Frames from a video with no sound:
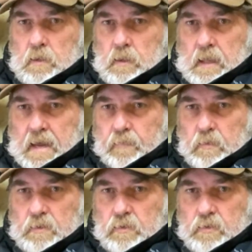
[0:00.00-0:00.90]
Cameron
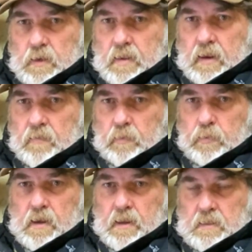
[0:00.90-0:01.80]
is also another lovely
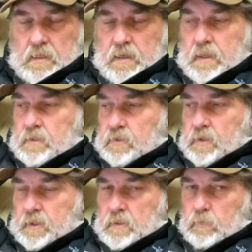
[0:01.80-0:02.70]
player. Yes, I mean, he
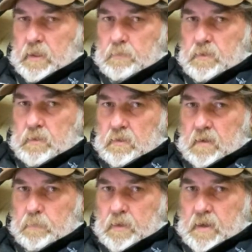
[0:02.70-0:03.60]
certainly is. Williamson is a
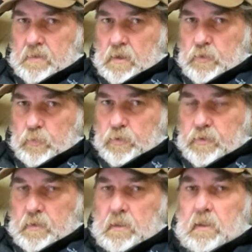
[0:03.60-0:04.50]
great player, so is Root.
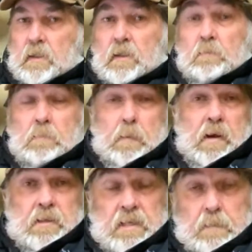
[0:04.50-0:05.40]
Baba
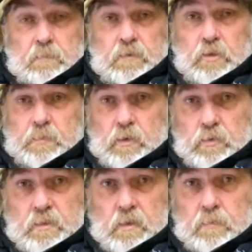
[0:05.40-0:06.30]
Azam should be
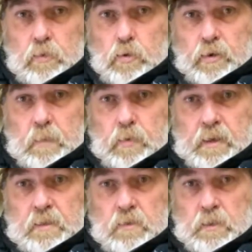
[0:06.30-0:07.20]
also lauded upon.
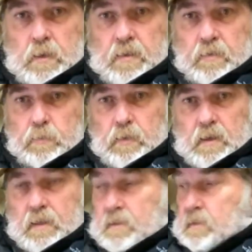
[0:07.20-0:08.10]
He's also another good player.